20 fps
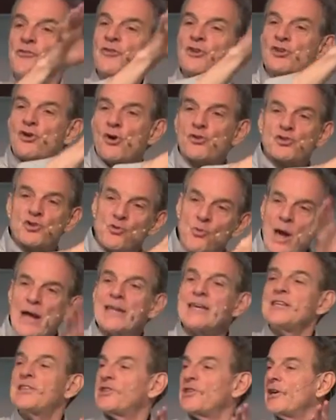that if you don't do
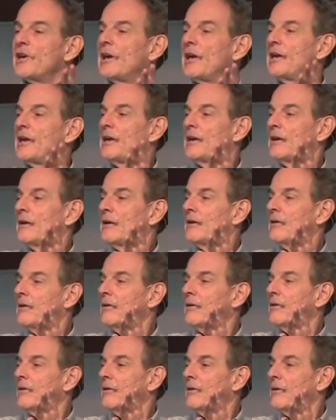anything,
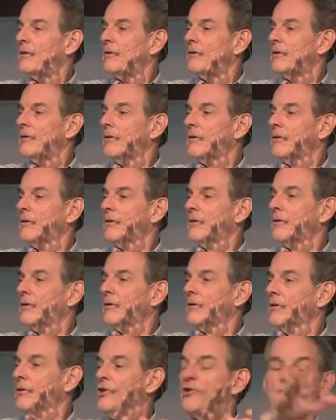
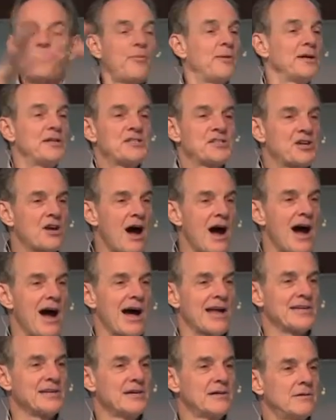you've pleased
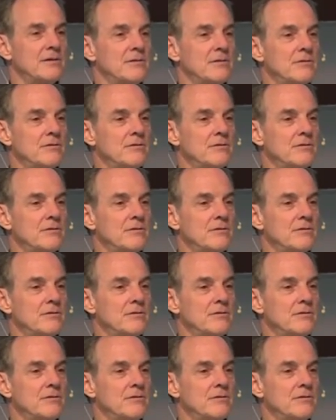God.